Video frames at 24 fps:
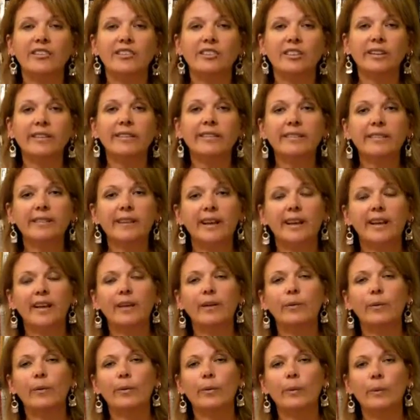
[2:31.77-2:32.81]
Just
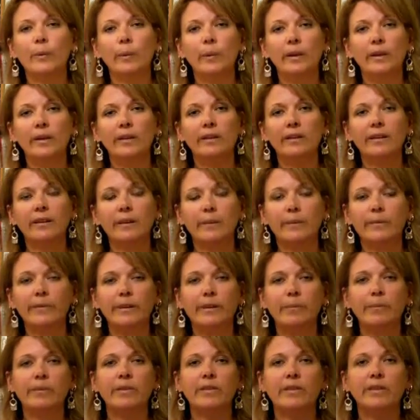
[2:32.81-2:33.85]
like when the wind comes
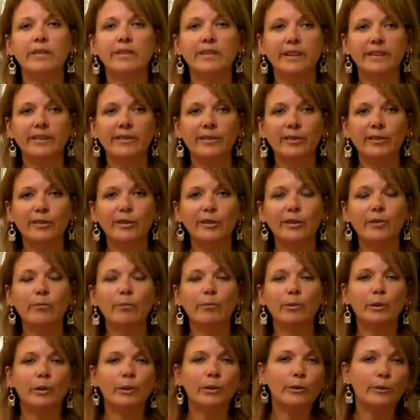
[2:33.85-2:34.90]
up in the desert,
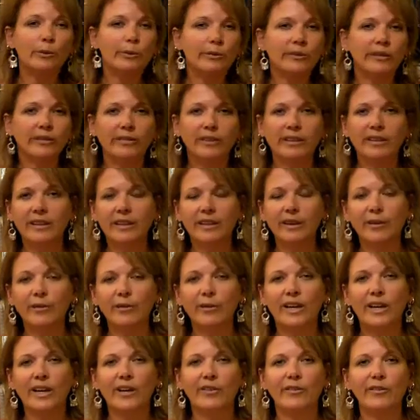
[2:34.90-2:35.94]
it blows everything
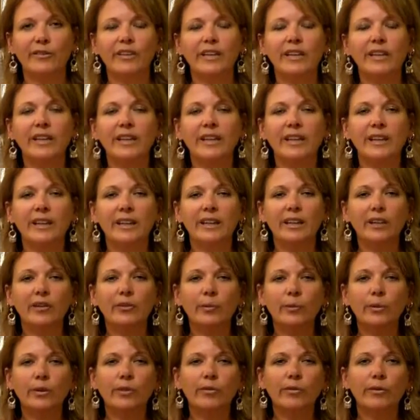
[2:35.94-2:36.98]
around. And
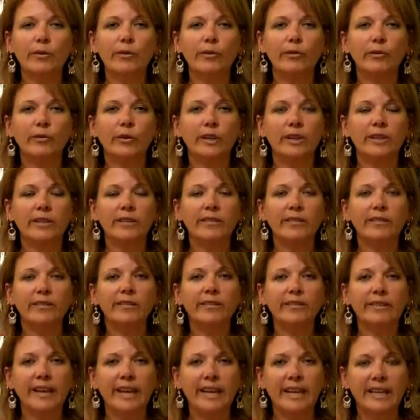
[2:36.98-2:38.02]
each one of those grains of
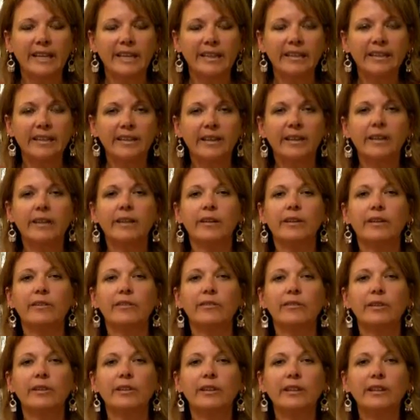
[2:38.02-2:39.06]
sand
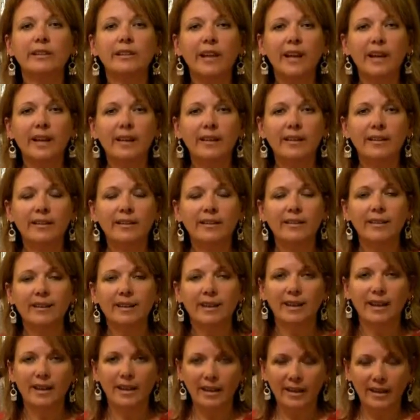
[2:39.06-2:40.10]
is very light,
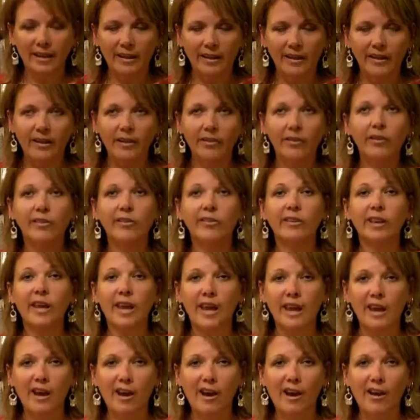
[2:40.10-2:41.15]
and there's
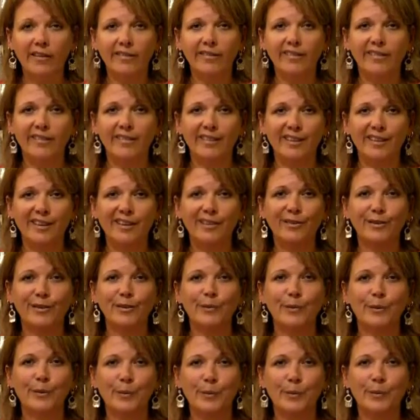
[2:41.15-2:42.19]
chaos in the
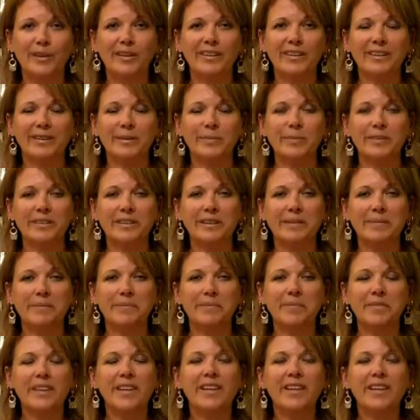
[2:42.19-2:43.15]
desert when the wind comes up.